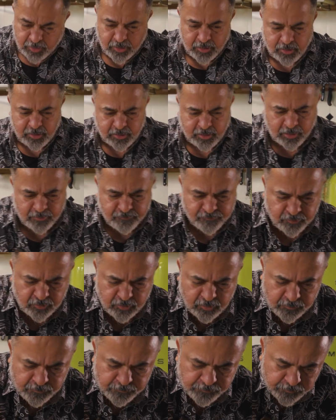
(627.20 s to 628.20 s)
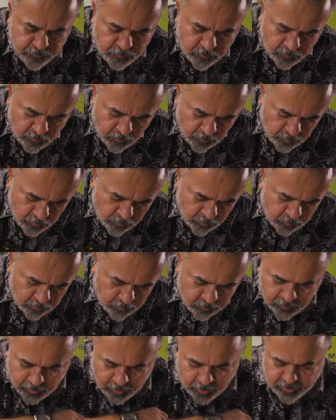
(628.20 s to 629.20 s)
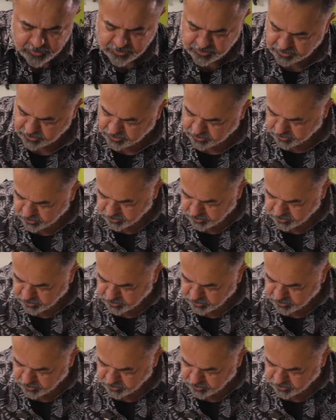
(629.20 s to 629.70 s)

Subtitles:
a little careful. Nice.